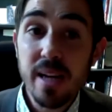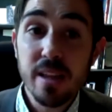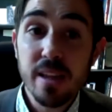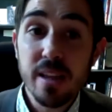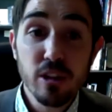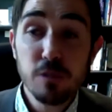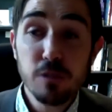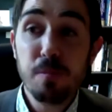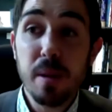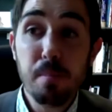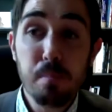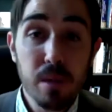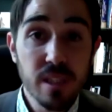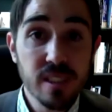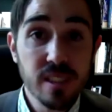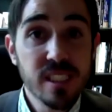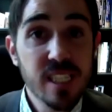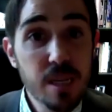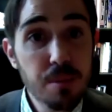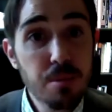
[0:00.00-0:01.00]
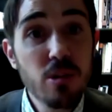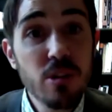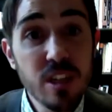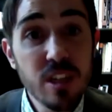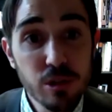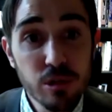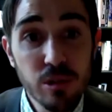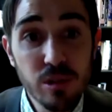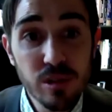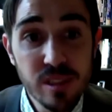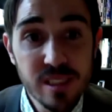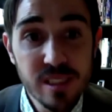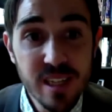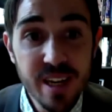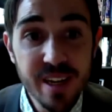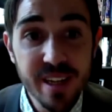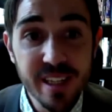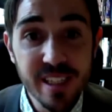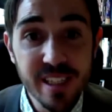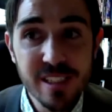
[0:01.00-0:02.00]
There's been placebo controlled
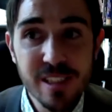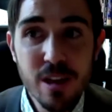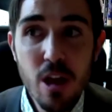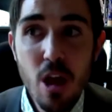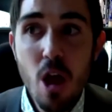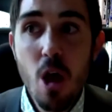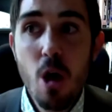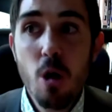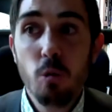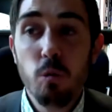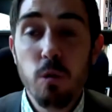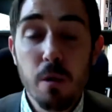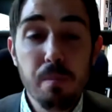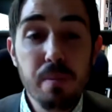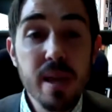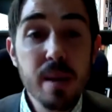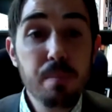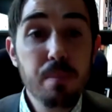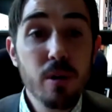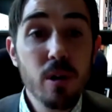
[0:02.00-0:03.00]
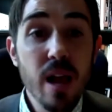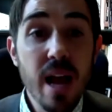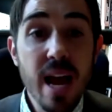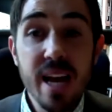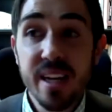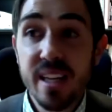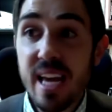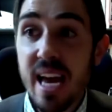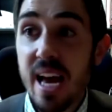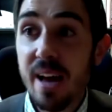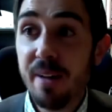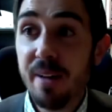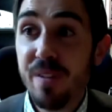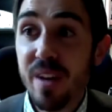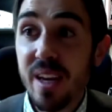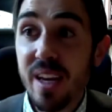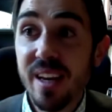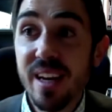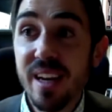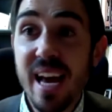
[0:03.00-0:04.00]
studies where people had
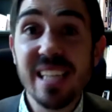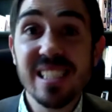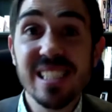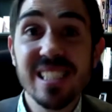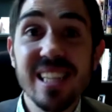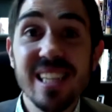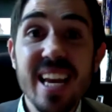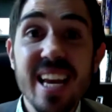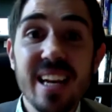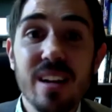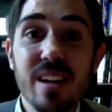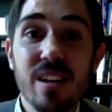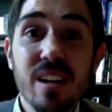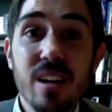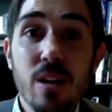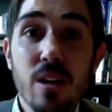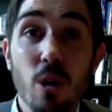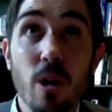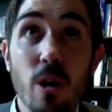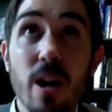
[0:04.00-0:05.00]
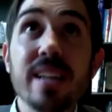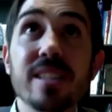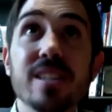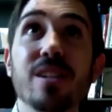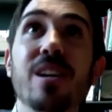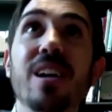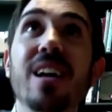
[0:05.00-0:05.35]
caffeine as late or as,